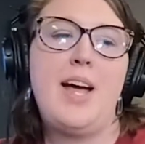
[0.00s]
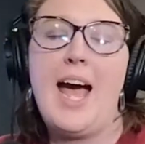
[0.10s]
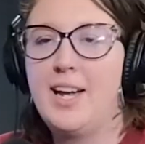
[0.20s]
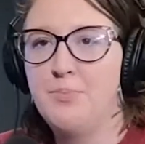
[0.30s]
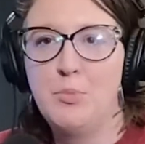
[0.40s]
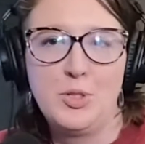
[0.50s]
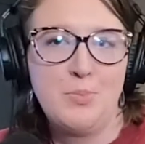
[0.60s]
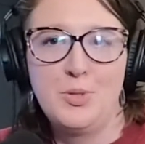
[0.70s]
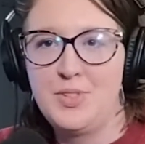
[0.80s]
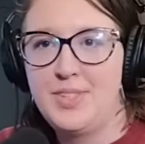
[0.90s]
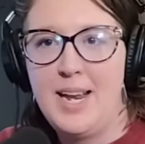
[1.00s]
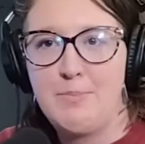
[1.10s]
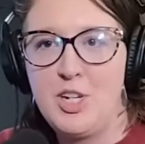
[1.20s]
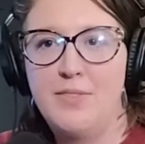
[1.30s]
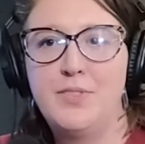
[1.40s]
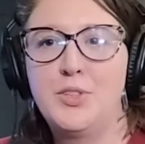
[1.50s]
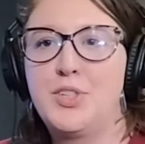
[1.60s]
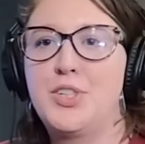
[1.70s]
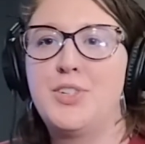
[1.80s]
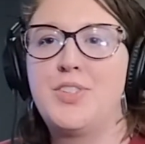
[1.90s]
had multiple Snapchat
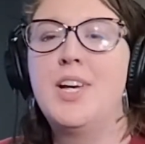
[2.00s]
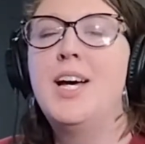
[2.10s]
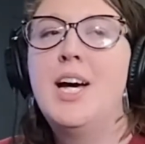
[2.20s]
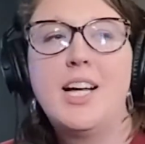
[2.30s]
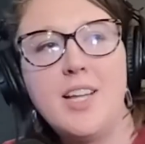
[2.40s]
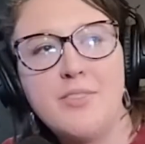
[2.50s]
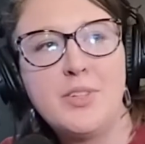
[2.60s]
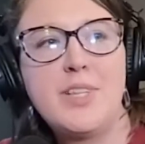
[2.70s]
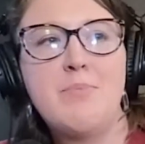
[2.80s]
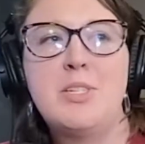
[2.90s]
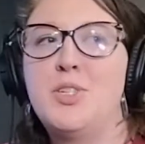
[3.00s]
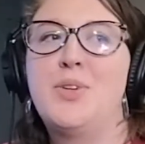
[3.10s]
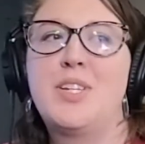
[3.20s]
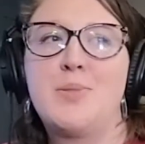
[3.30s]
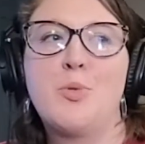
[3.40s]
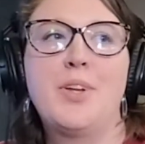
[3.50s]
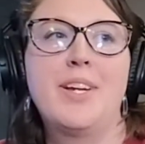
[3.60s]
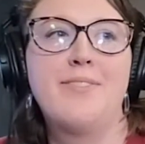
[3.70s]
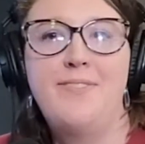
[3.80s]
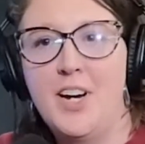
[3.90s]
filters. A lot of what they've been doing is more
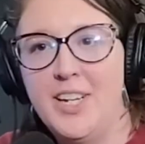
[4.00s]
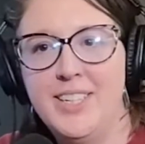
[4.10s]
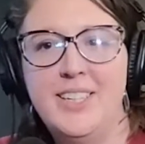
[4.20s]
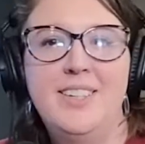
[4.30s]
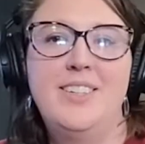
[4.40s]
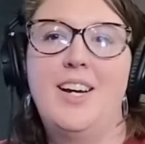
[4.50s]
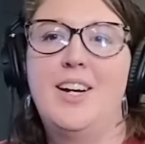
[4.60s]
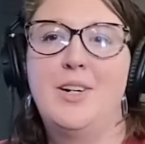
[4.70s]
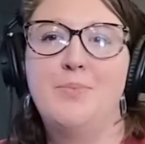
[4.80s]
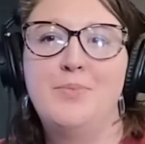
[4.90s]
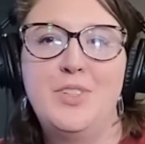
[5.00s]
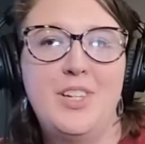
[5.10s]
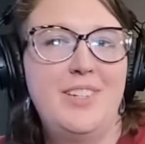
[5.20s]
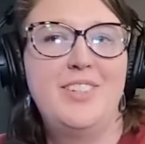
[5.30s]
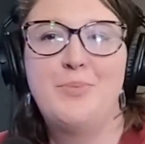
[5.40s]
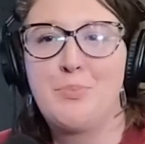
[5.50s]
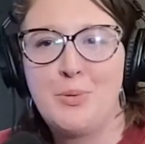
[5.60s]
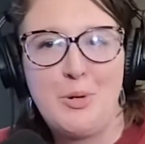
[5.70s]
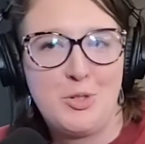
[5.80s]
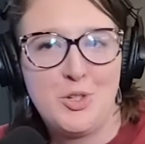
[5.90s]
like fun,
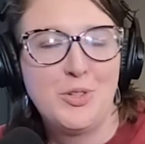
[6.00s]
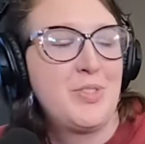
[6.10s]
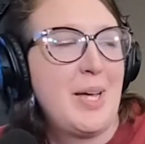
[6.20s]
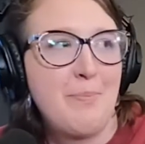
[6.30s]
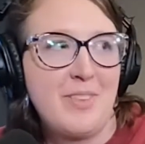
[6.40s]
promotional type